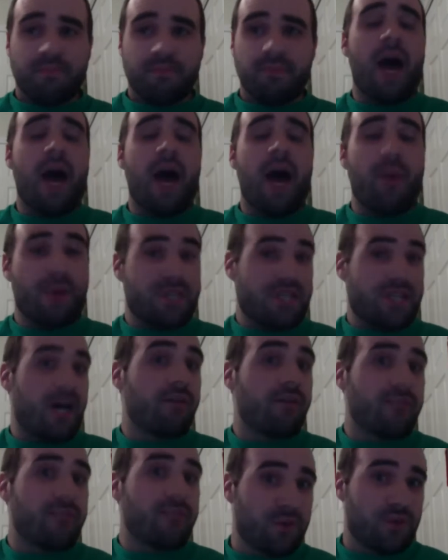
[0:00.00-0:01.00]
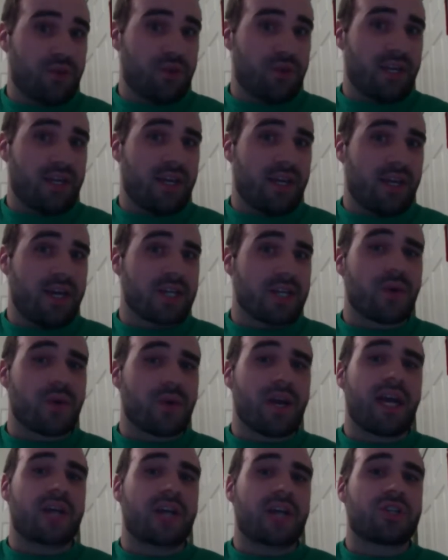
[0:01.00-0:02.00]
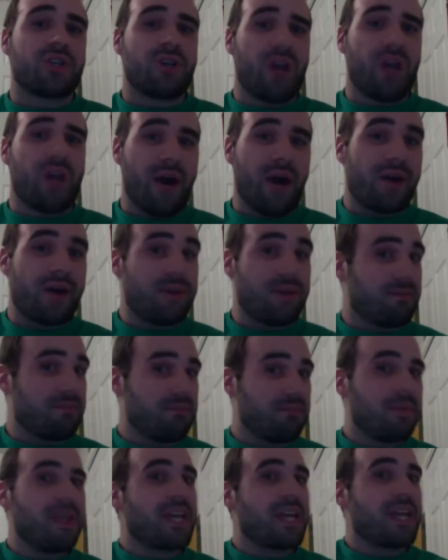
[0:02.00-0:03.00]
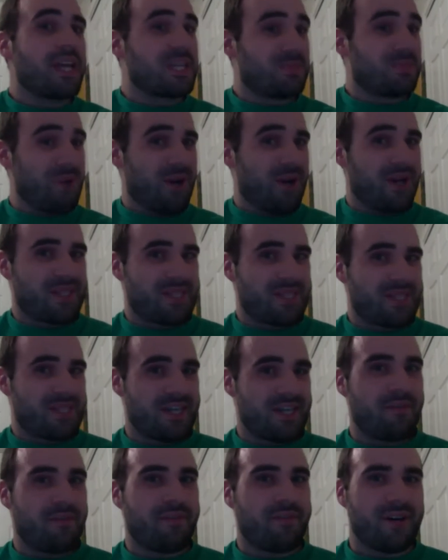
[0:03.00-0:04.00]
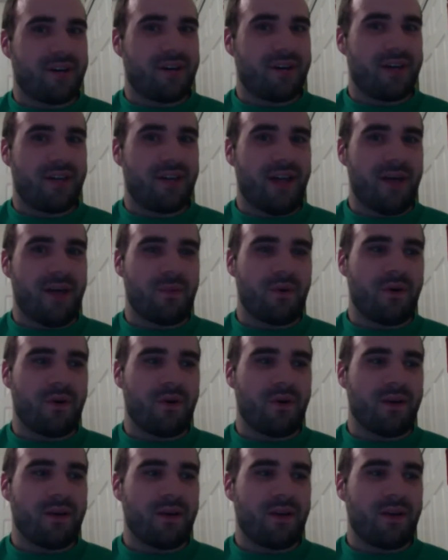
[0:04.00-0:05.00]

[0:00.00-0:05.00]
I was of legal drinking age, so I could actually go out and experience this stuff a lot more